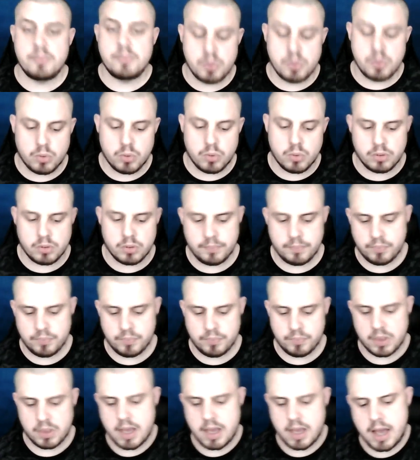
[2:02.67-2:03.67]
me one,
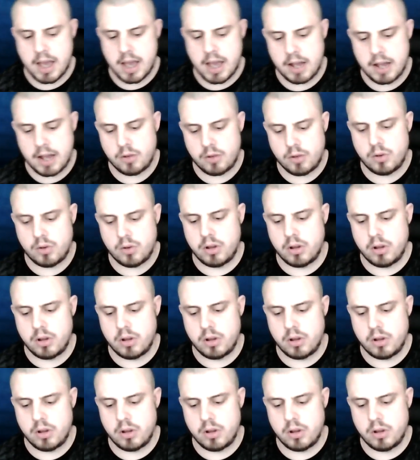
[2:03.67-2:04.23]
and